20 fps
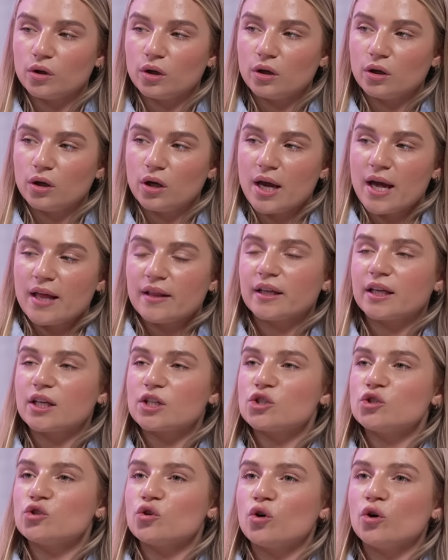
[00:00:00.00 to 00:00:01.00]
Yeah. Like
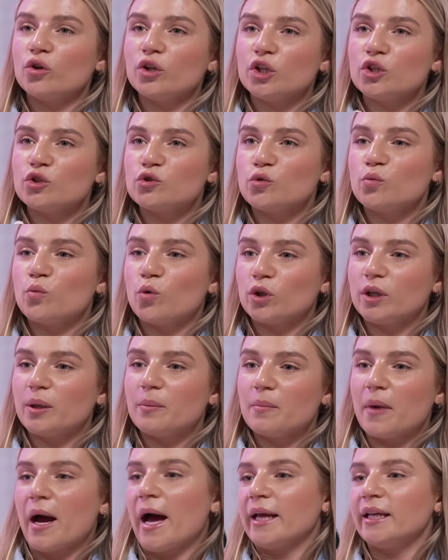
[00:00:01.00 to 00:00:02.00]
it's not that you don't want to
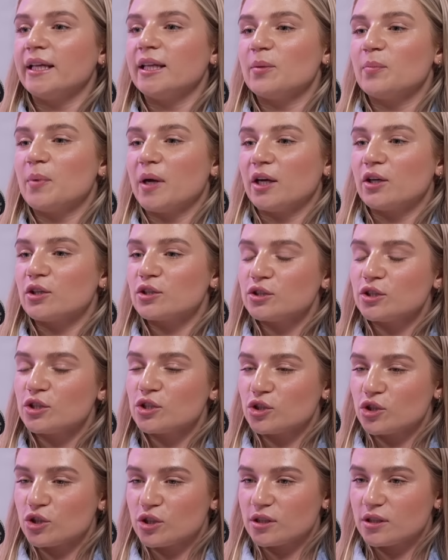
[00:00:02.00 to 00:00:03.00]
marry the person,
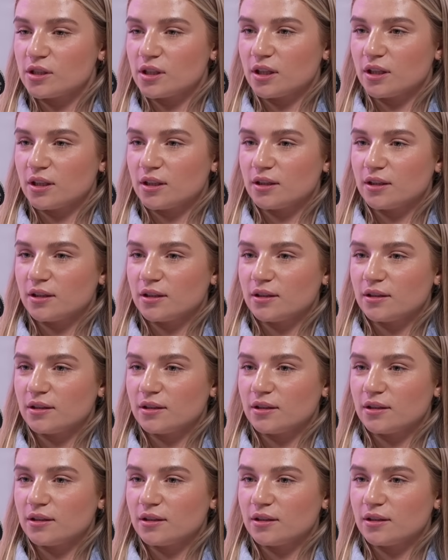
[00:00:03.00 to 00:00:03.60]
it's just that